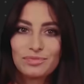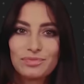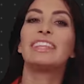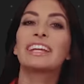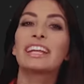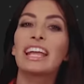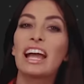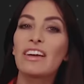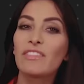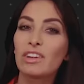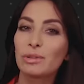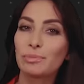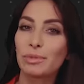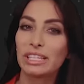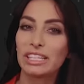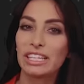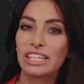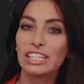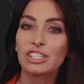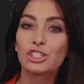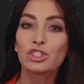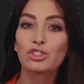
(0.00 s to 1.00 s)
The
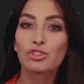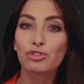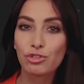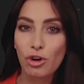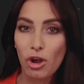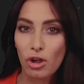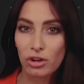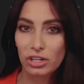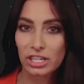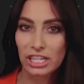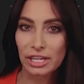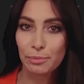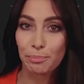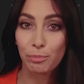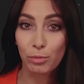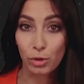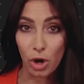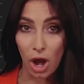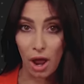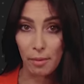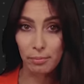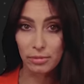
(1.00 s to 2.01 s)
government is strongly
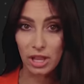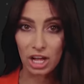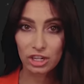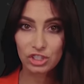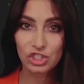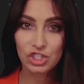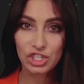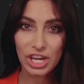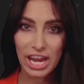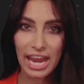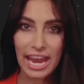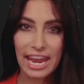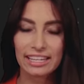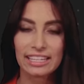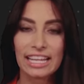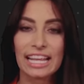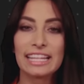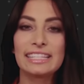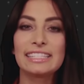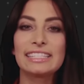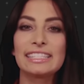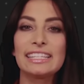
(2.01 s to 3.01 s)

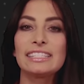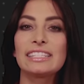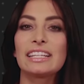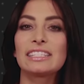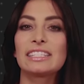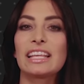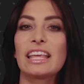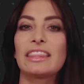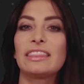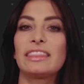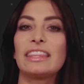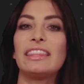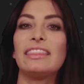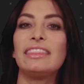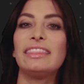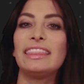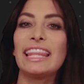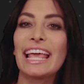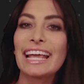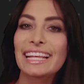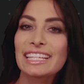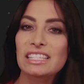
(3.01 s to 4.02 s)
pro-blockchain and sees it as the
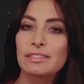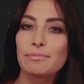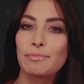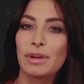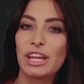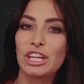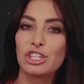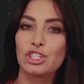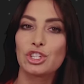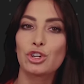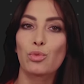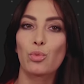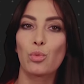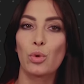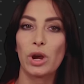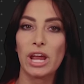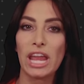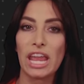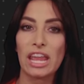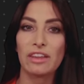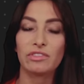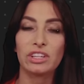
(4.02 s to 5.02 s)
next major
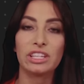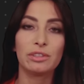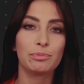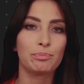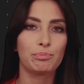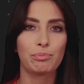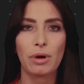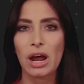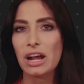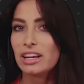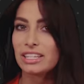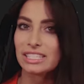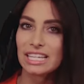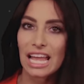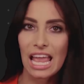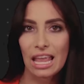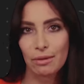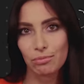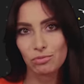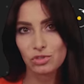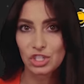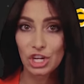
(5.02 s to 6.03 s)
wave in
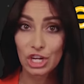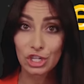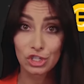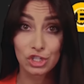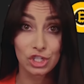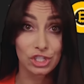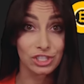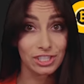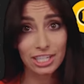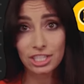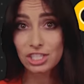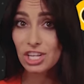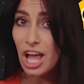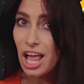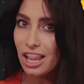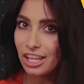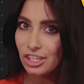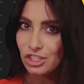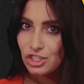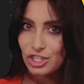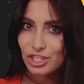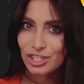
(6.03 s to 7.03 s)
paradigm-changing
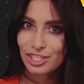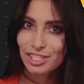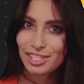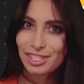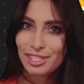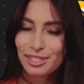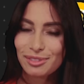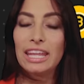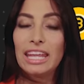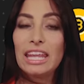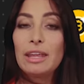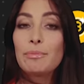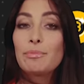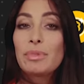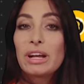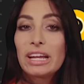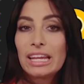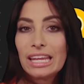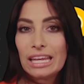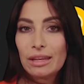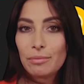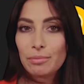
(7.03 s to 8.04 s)
technologies.
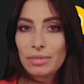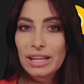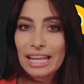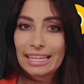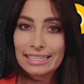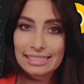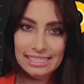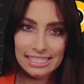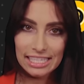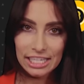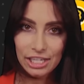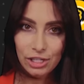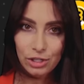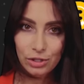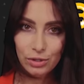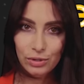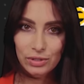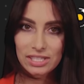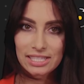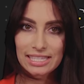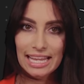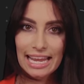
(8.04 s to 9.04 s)
Ibrahim
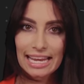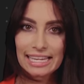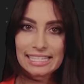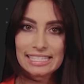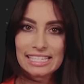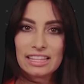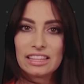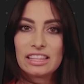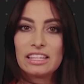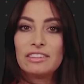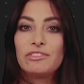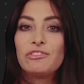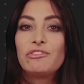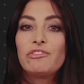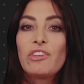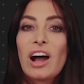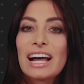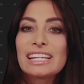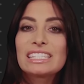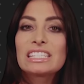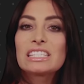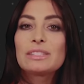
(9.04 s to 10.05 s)
continued, stating the
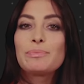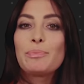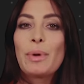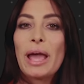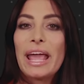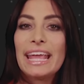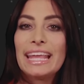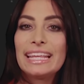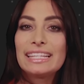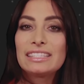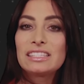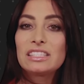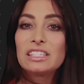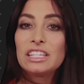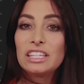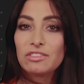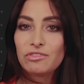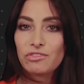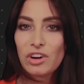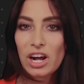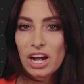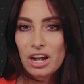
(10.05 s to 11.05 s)
fast-paced
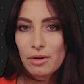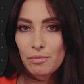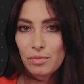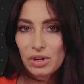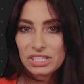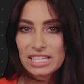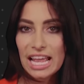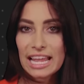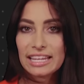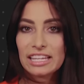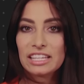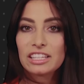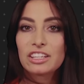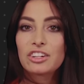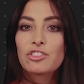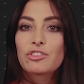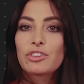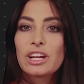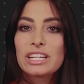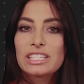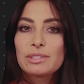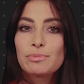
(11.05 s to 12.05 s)
environment and
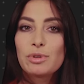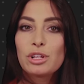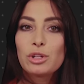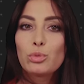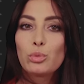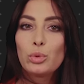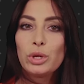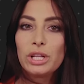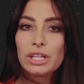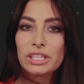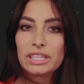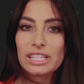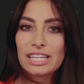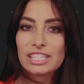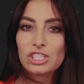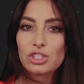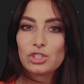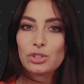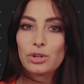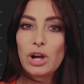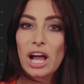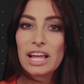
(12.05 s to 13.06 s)
incredible
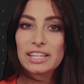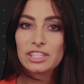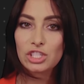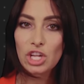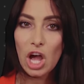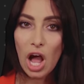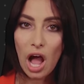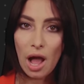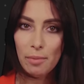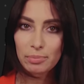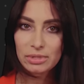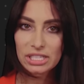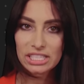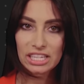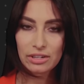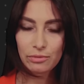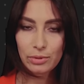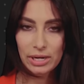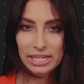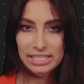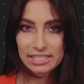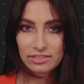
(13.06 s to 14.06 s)
willingness to adopt
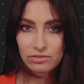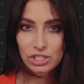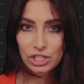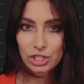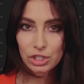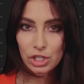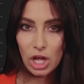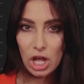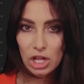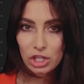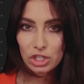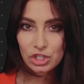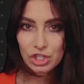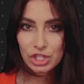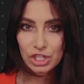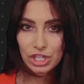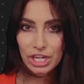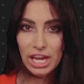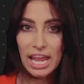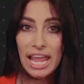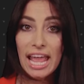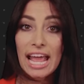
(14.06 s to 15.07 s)
innovative
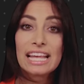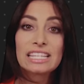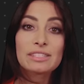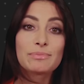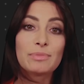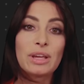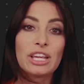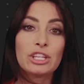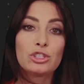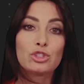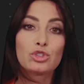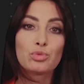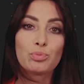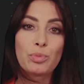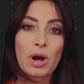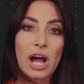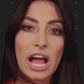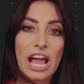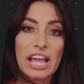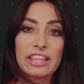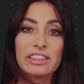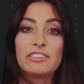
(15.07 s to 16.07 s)
technology has made
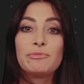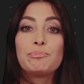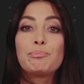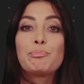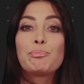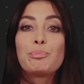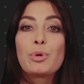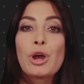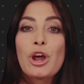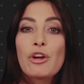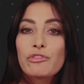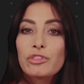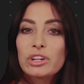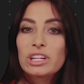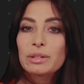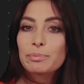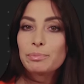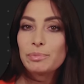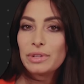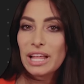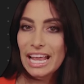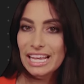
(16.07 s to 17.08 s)
Dubai the
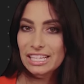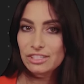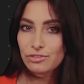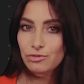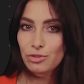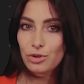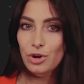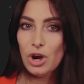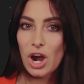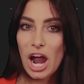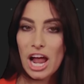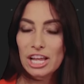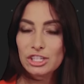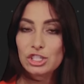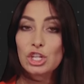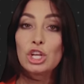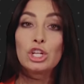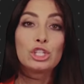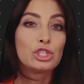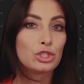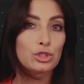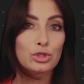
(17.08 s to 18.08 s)
perfect place for us
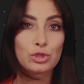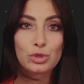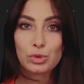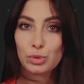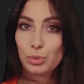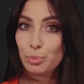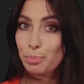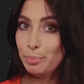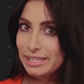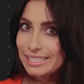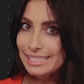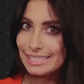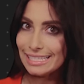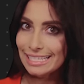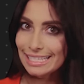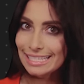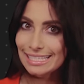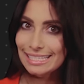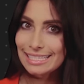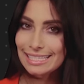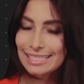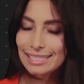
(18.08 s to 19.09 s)
to do
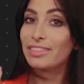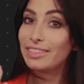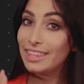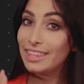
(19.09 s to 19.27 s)
business.